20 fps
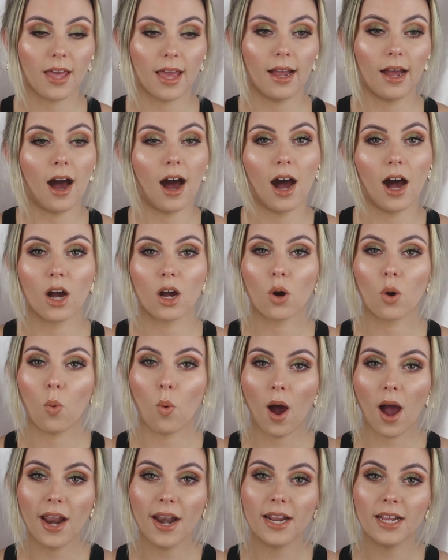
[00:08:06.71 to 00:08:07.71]
They are
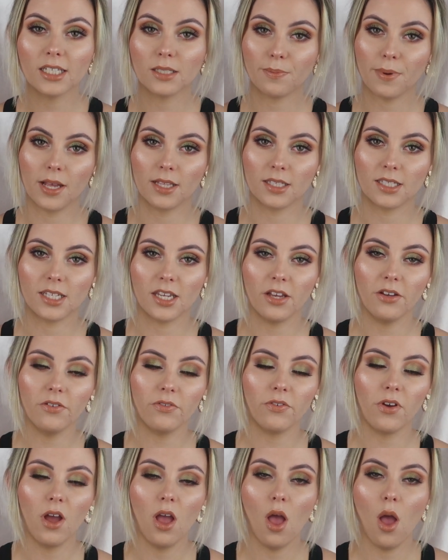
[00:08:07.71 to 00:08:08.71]
quite expensive,